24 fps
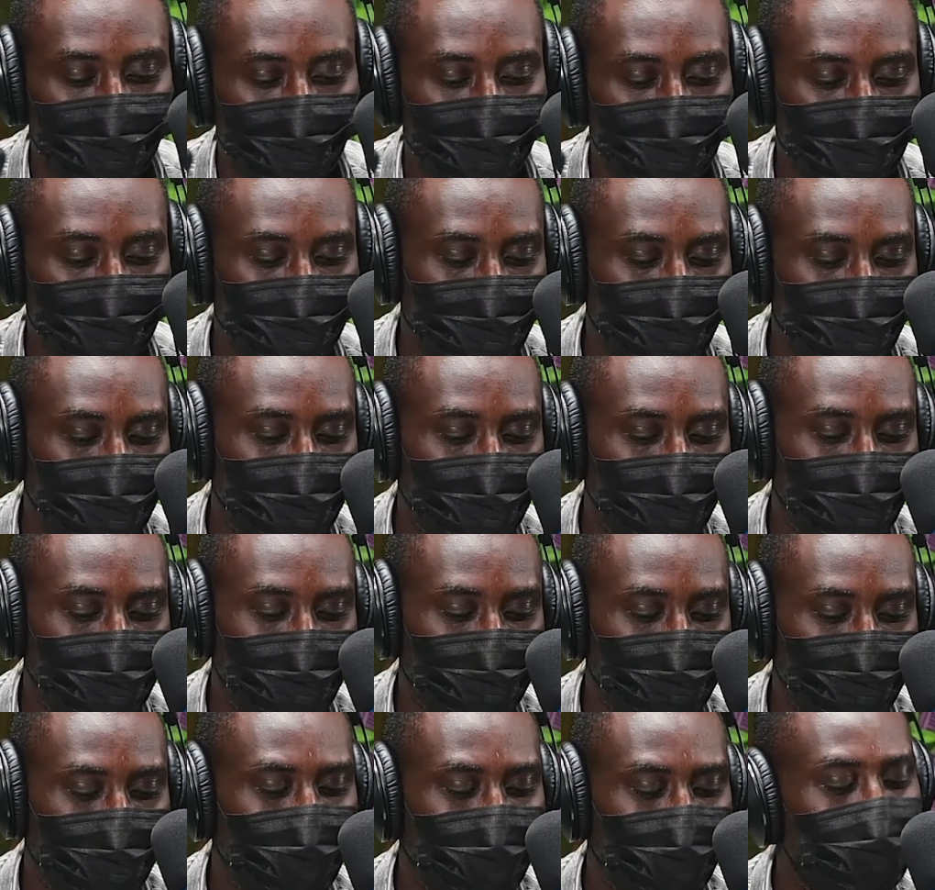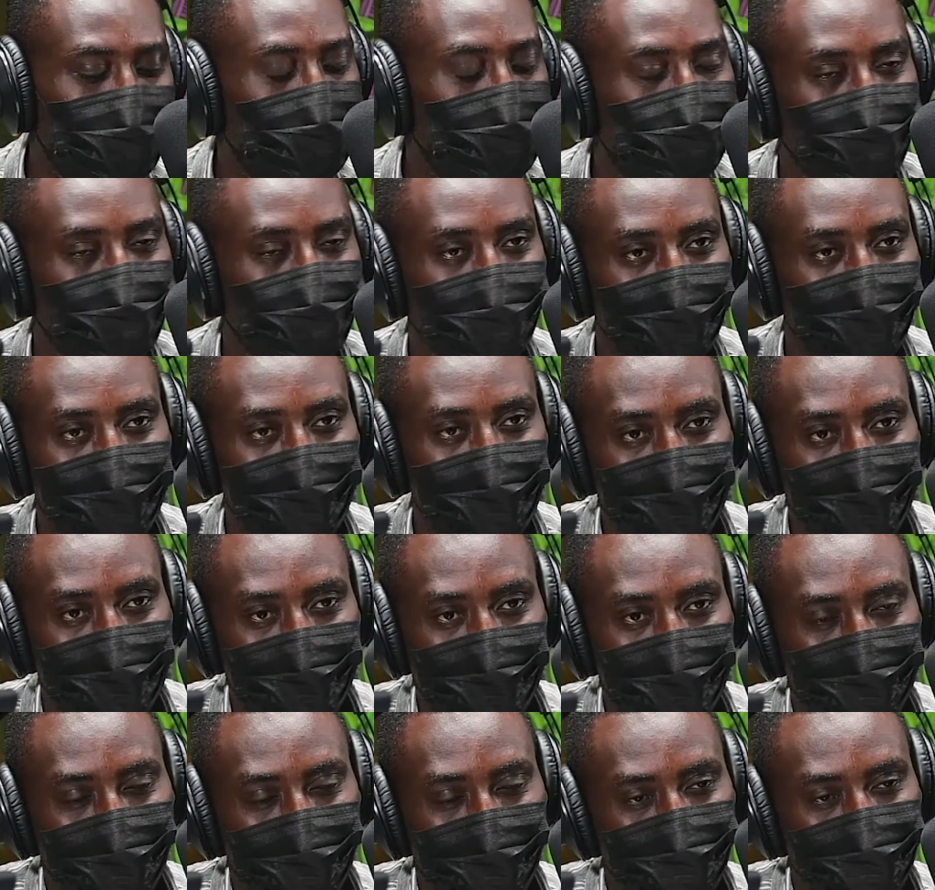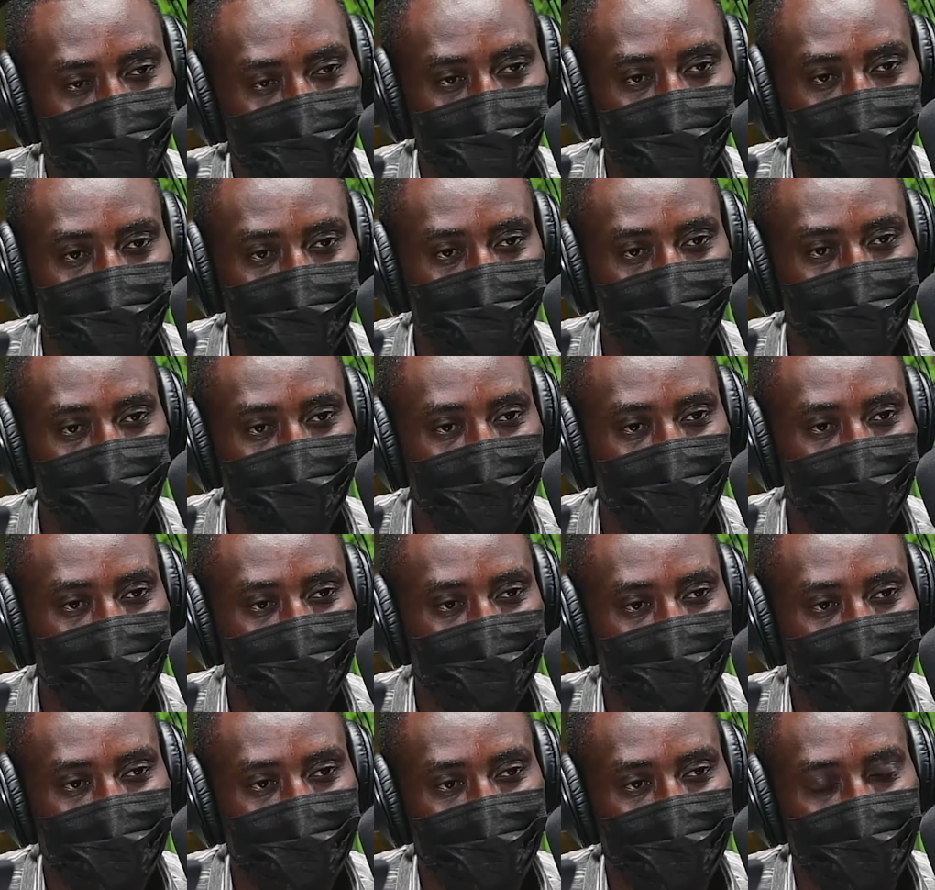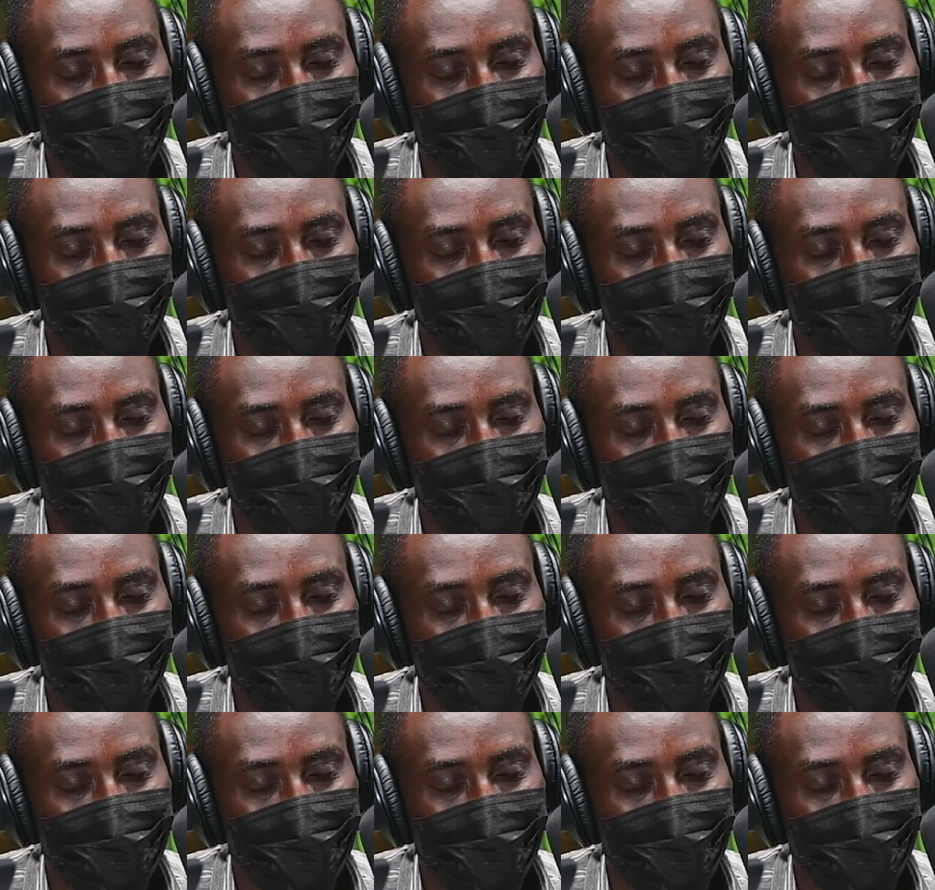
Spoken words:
as a country, now this was a man that,